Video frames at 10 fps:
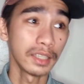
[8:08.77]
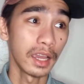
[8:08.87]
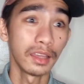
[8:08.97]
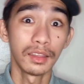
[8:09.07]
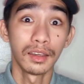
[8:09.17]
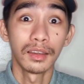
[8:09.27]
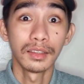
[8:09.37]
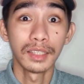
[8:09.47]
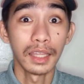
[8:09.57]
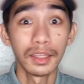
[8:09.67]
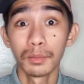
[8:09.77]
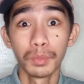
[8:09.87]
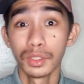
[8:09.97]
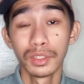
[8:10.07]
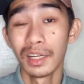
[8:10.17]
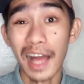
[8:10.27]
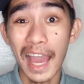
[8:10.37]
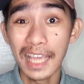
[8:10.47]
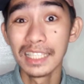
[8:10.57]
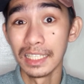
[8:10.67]
ating personal
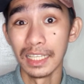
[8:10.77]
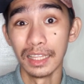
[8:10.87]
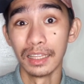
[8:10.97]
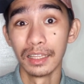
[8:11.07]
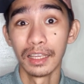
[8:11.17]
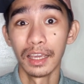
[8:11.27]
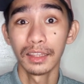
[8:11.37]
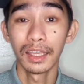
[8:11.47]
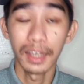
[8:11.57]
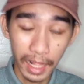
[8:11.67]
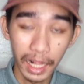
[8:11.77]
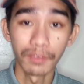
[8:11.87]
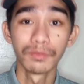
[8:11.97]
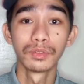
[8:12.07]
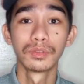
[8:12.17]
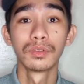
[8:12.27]
hygiene. It can help.